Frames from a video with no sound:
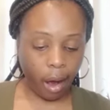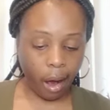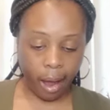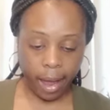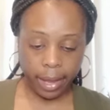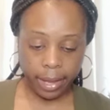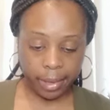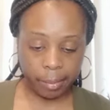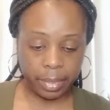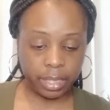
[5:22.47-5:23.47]
I
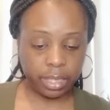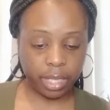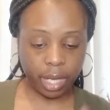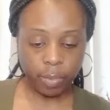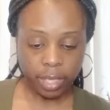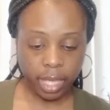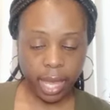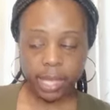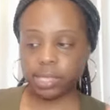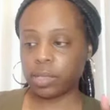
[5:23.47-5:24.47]
am done with
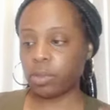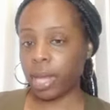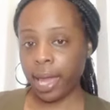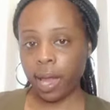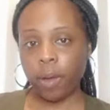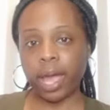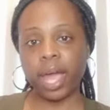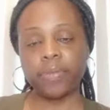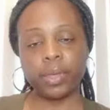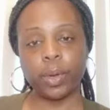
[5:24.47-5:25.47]
that. So now I
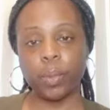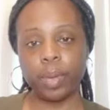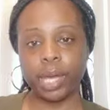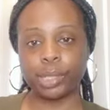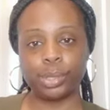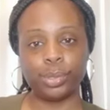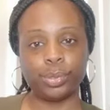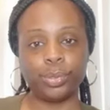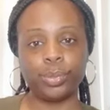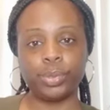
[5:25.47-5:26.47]
have to go back
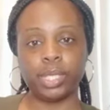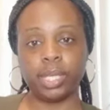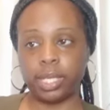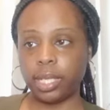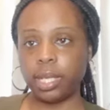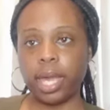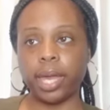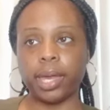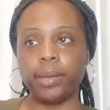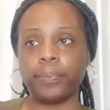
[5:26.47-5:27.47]
to the
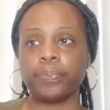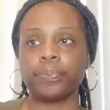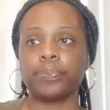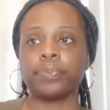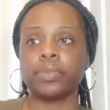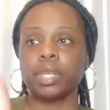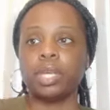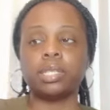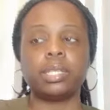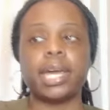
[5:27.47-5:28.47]
NNA,
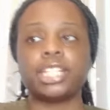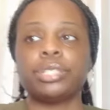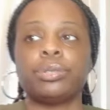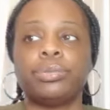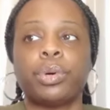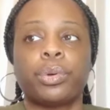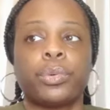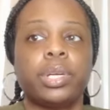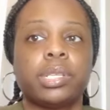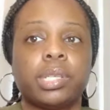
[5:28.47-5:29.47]
the National
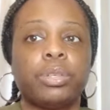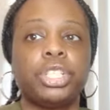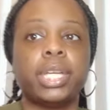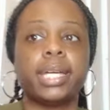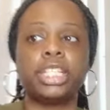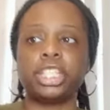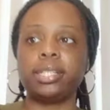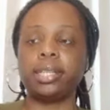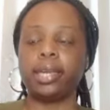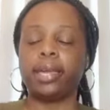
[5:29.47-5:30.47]
Notary
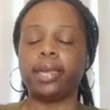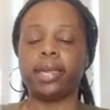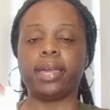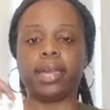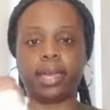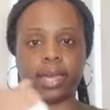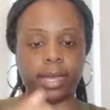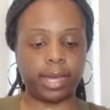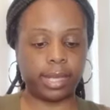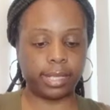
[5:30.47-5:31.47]
Association,
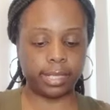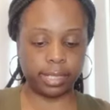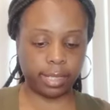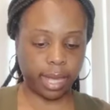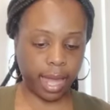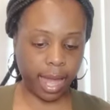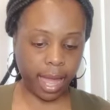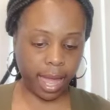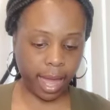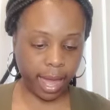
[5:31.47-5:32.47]
and
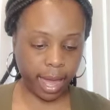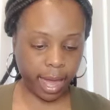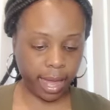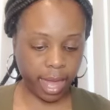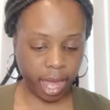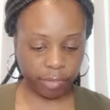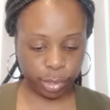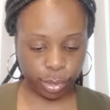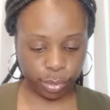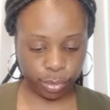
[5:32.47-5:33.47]
I have
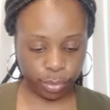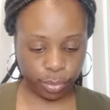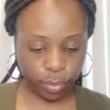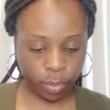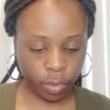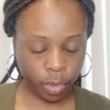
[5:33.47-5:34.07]
to